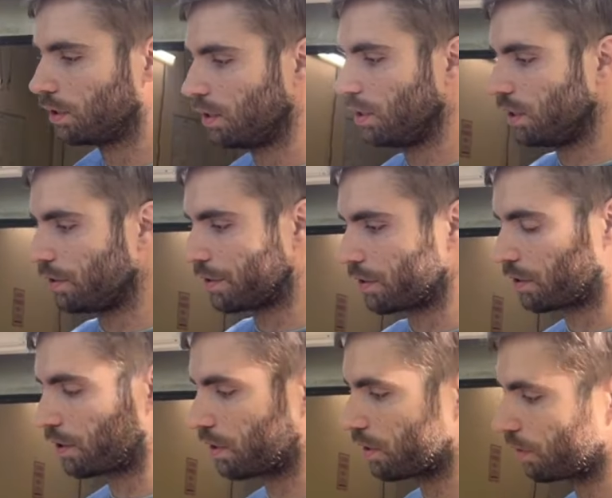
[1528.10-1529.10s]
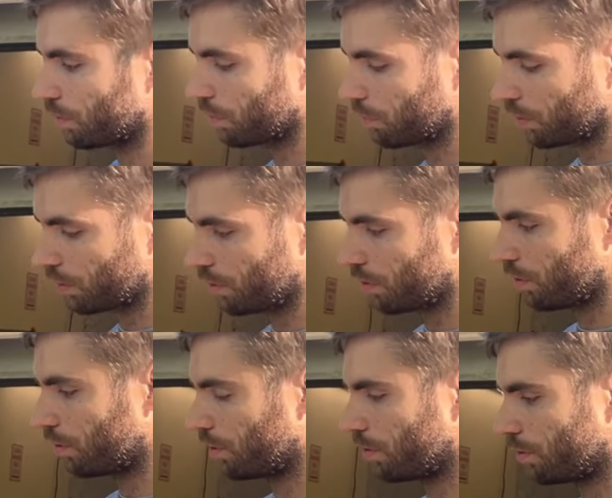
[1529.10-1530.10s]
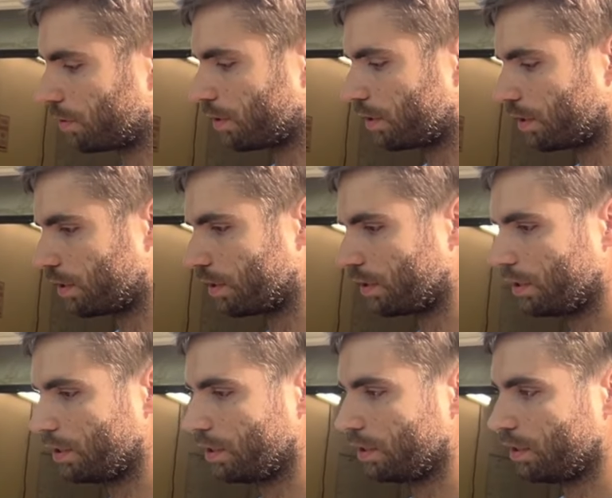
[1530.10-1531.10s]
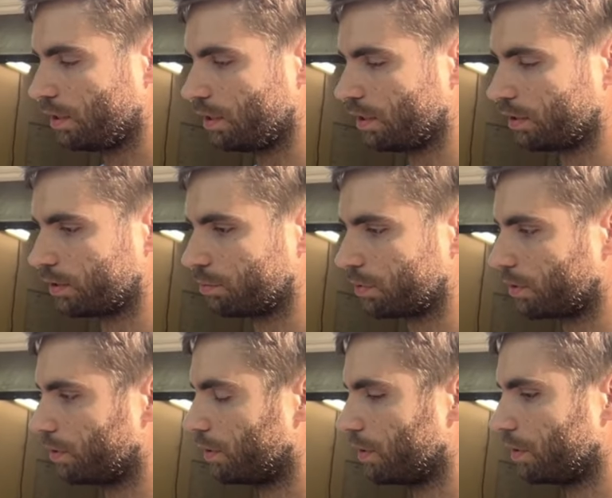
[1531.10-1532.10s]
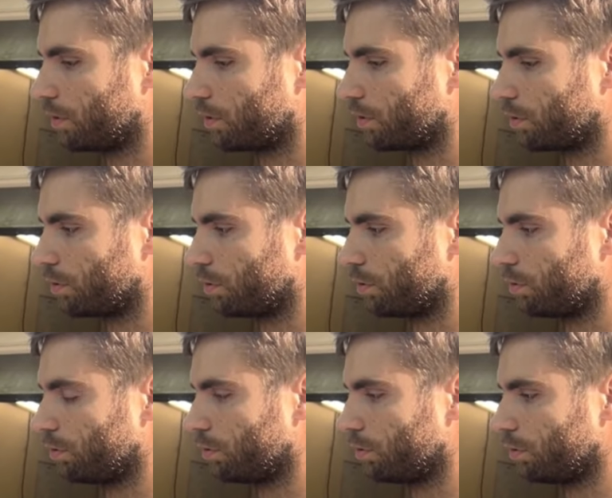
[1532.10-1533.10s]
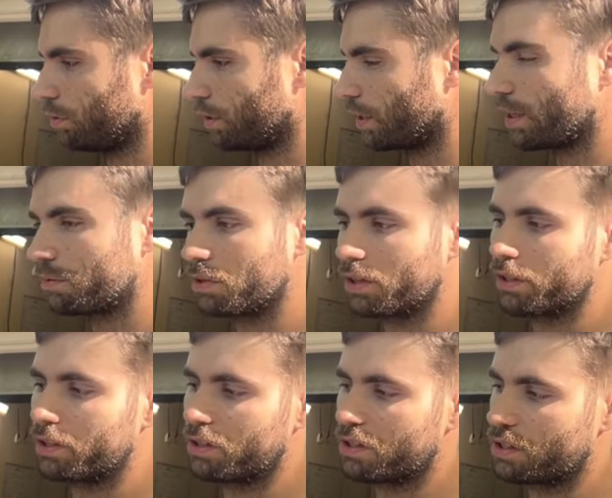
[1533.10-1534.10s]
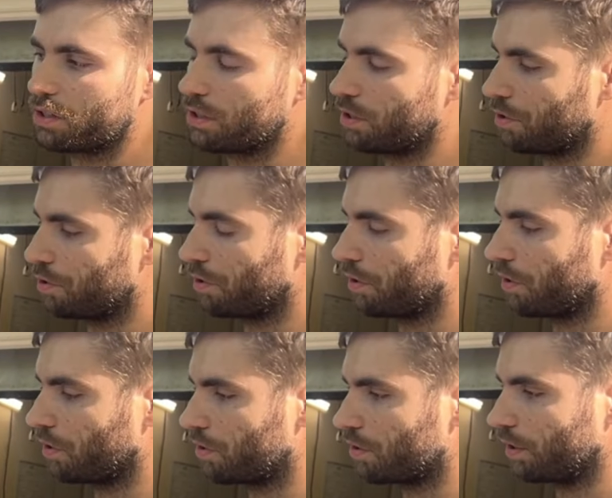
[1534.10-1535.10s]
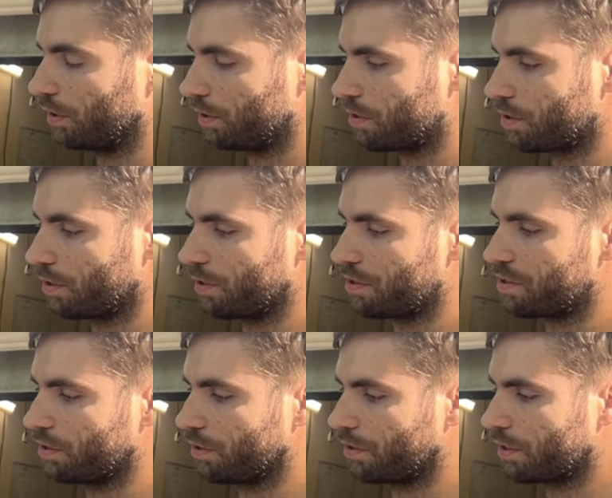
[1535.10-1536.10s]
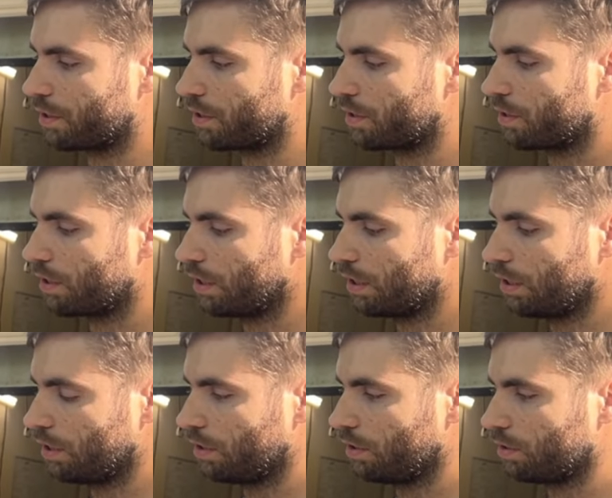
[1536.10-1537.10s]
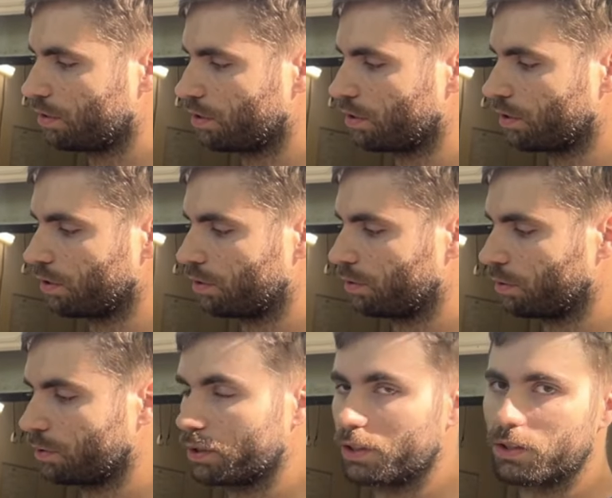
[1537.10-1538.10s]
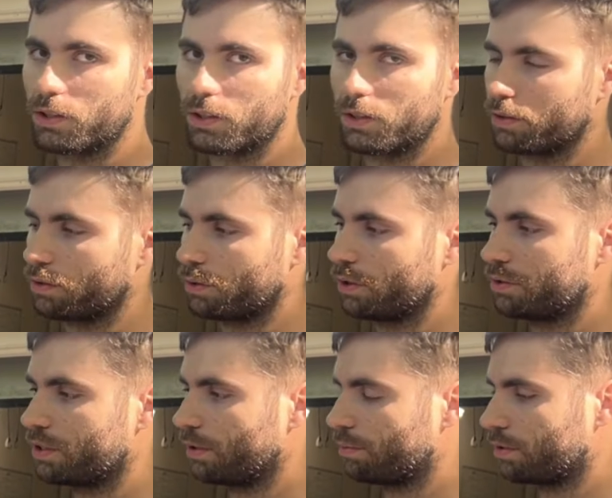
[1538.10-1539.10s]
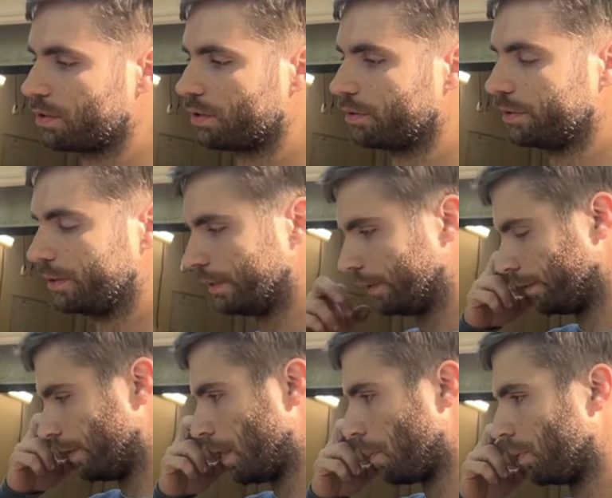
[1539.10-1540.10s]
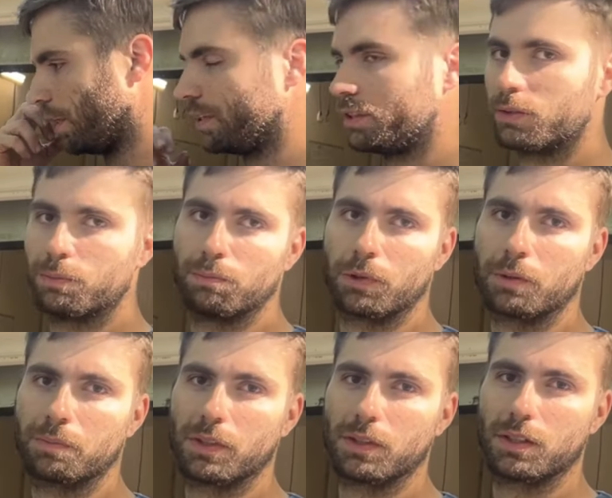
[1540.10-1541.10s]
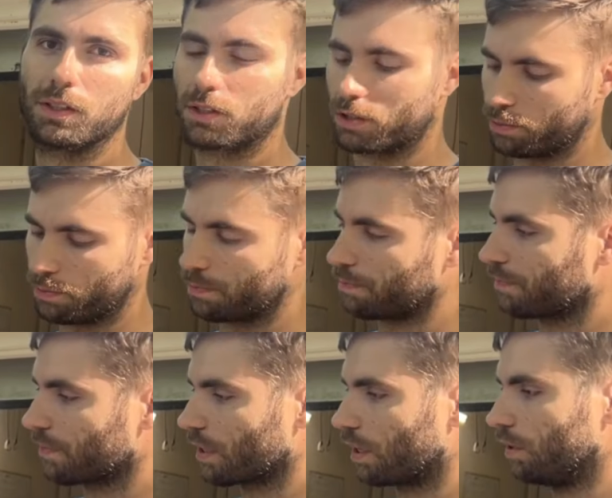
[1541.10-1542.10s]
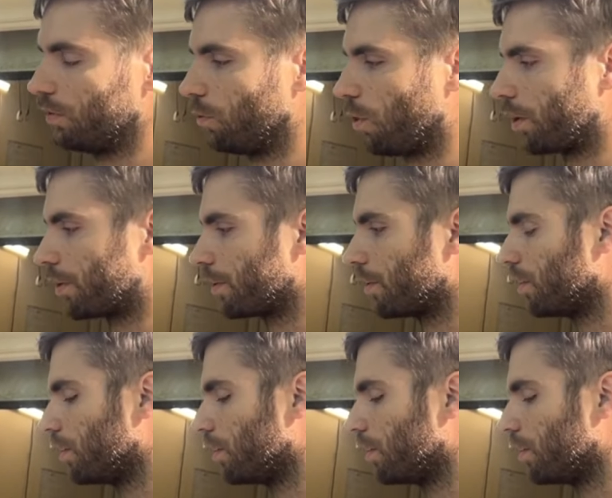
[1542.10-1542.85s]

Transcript: Anyways, so what I'm gonna do is I'm going to, got up to 160 degrees, at least on the cylinder head. So oil temp is nowhere near that, but I need to burp the system of water